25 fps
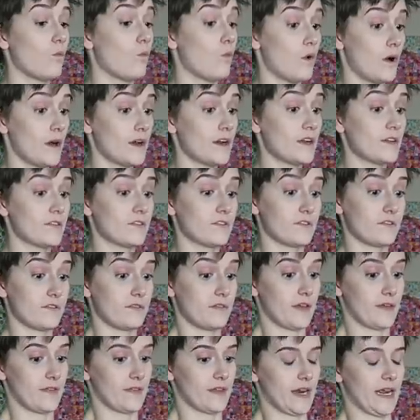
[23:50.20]
One other
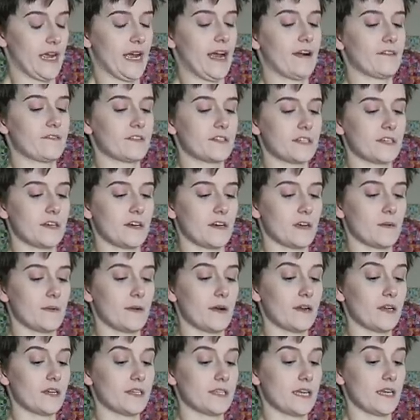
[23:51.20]
thing that I have to talk
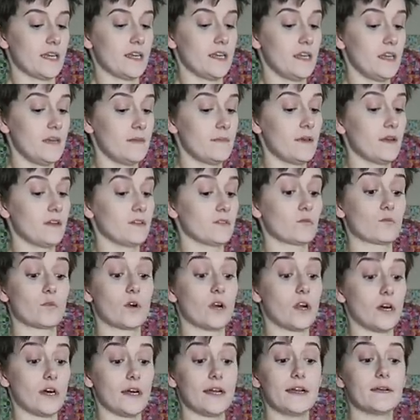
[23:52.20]
about, because I emailed
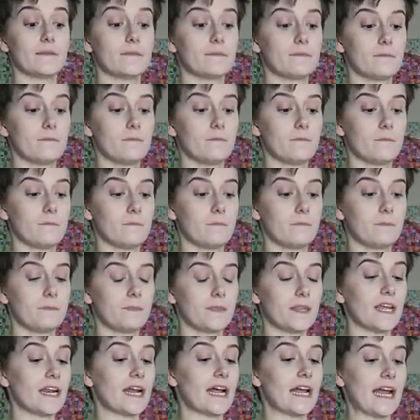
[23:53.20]
Ron
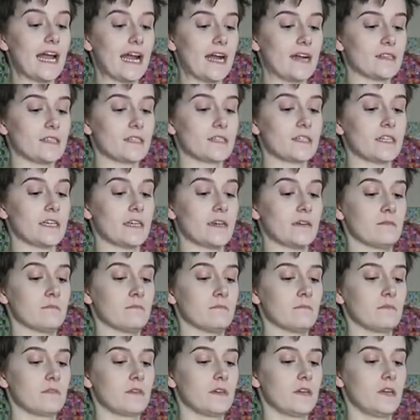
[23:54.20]
and I asked
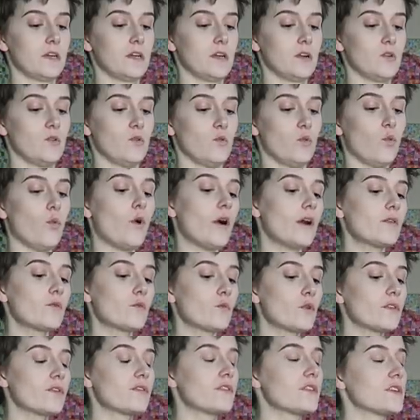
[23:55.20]
him, what
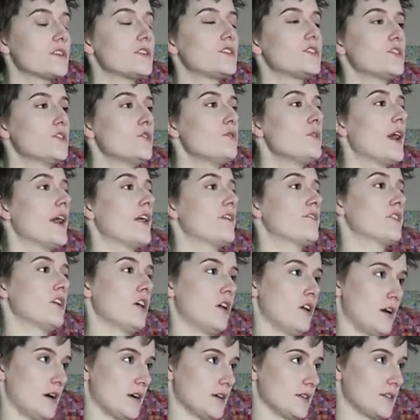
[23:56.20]
would this suit have
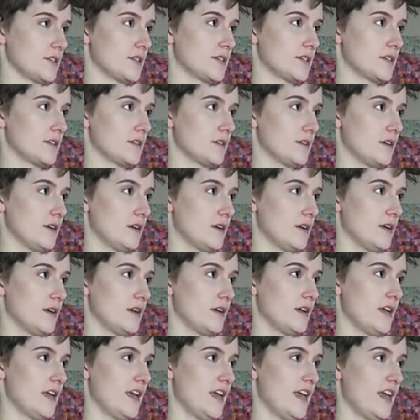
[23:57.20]
cost
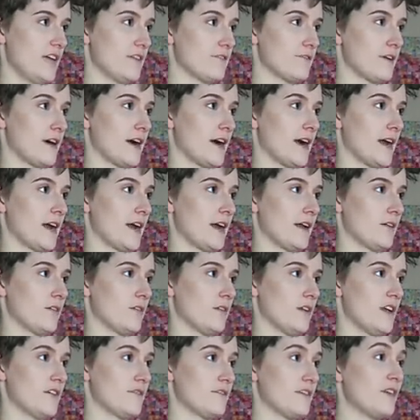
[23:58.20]

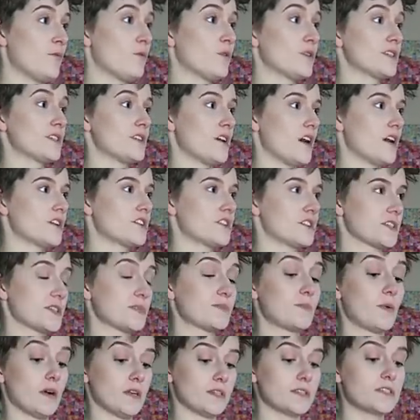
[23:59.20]
if he was not
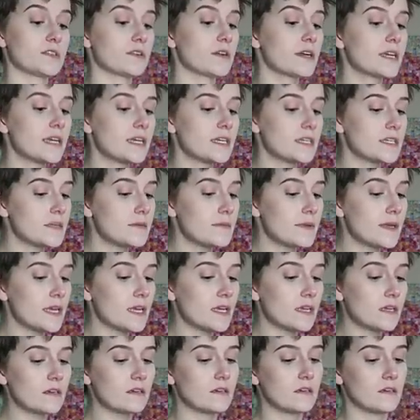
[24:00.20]
just sponsoring it to
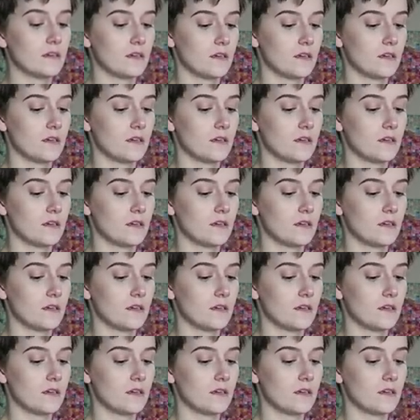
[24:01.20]
me?